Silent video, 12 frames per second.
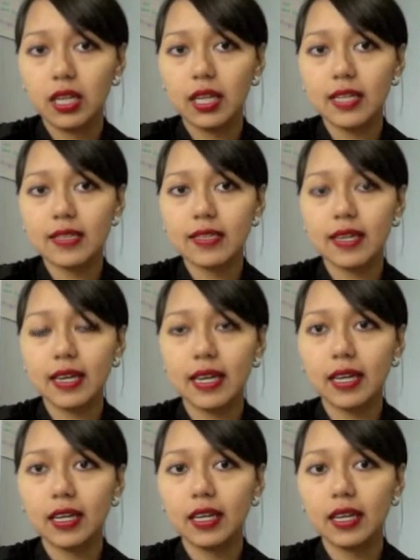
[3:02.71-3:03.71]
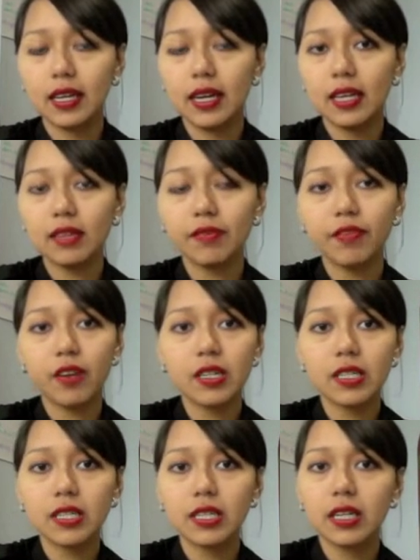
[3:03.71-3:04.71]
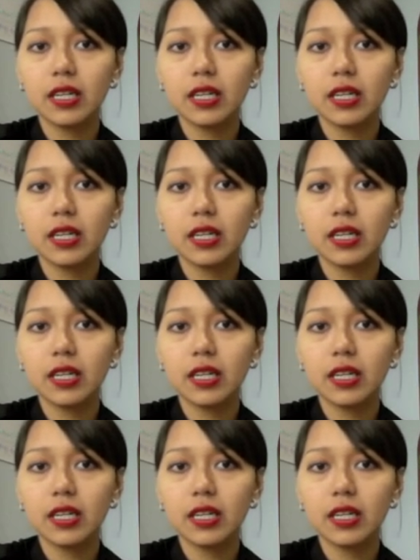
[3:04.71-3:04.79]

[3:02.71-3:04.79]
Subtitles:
Let's say at the front